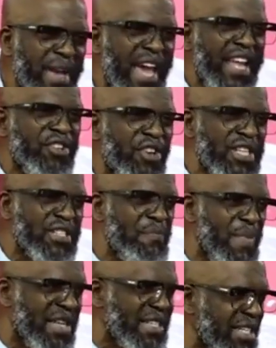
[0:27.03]
angels'
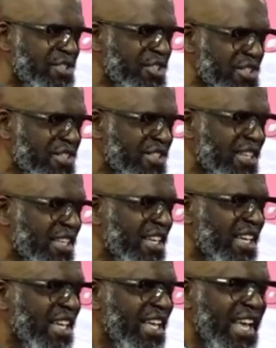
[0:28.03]
messages?
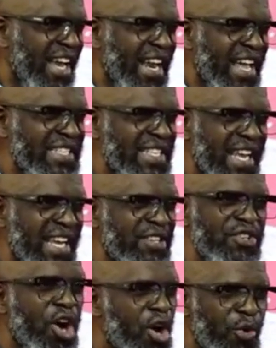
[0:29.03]
And I say,
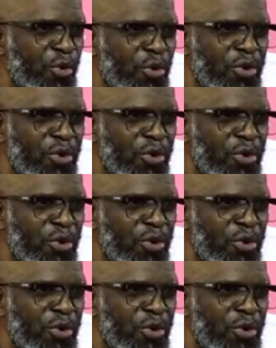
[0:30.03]
no,